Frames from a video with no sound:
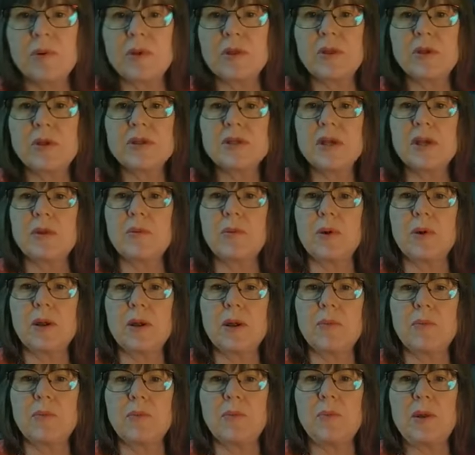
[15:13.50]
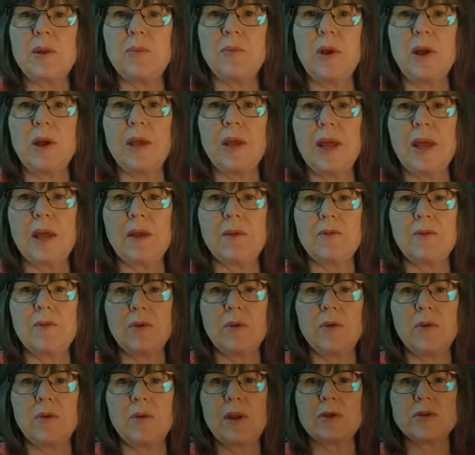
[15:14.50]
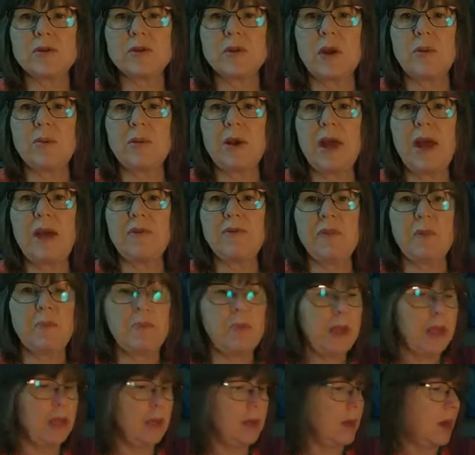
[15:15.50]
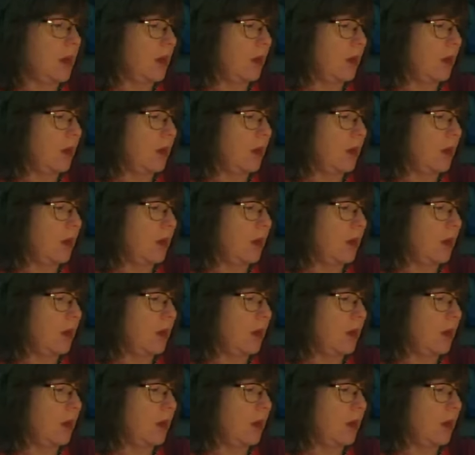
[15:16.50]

it looks like we're going to be running out of room here, so I'm going to have to pick it